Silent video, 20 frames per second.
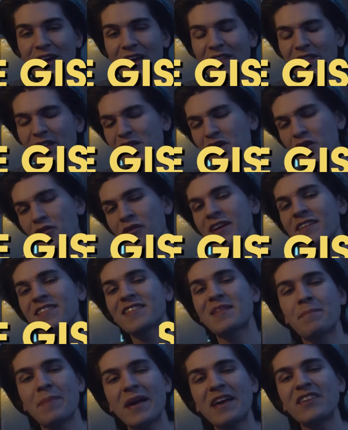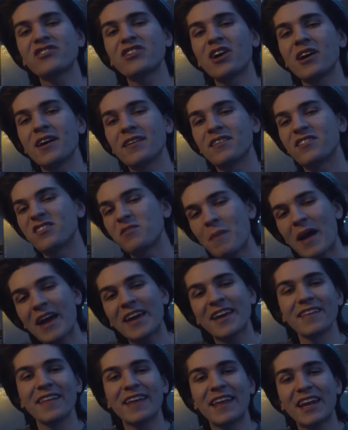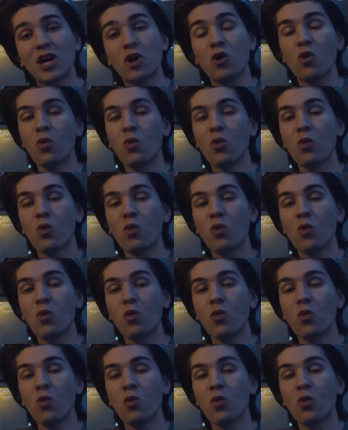The theory is that based on speculating who